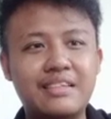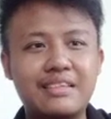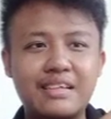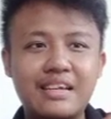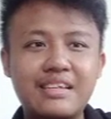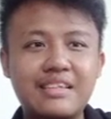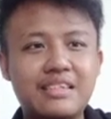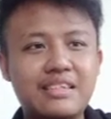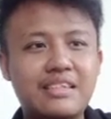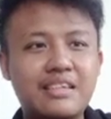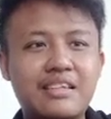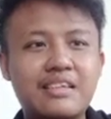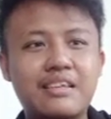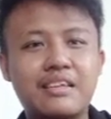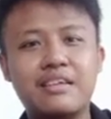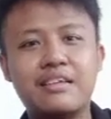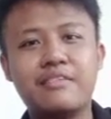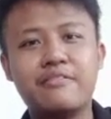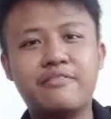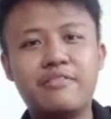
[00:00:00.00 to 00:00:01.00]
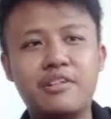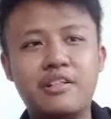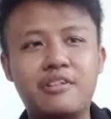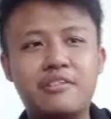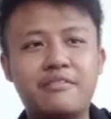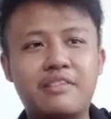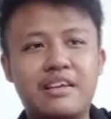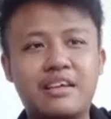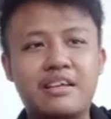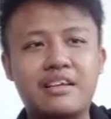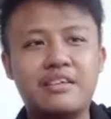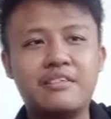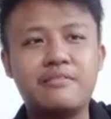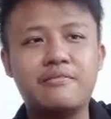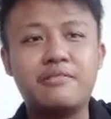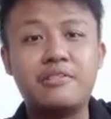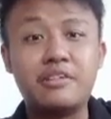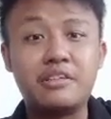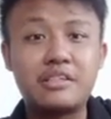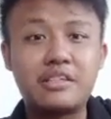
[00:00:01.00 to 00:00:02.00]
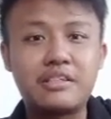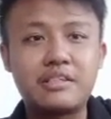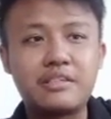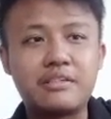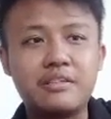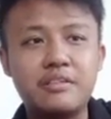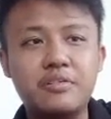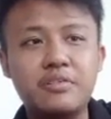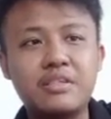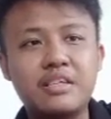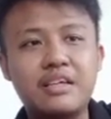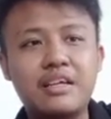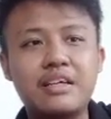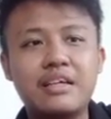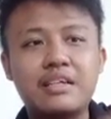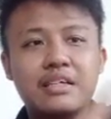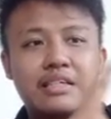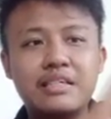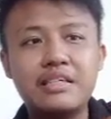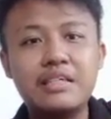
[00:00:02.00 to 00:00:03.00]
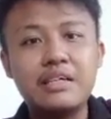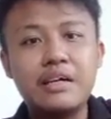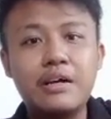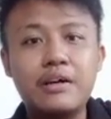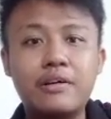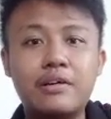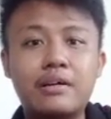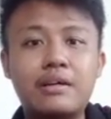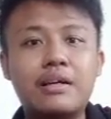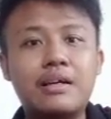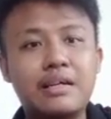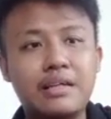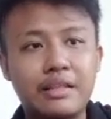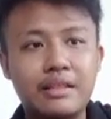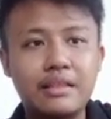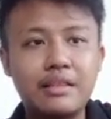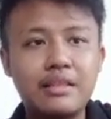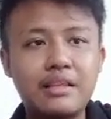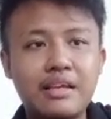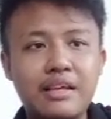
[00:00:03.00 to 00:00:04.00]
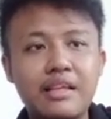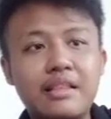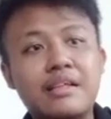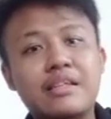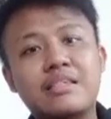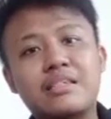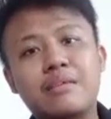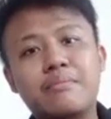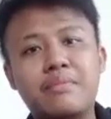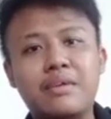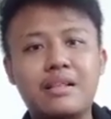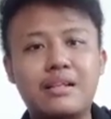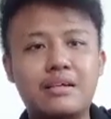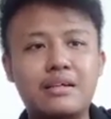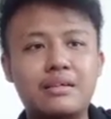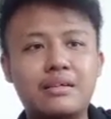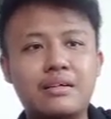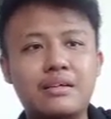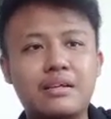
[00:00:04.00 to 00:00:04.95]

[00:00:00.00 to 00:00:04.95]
these following words using a or an in the similar.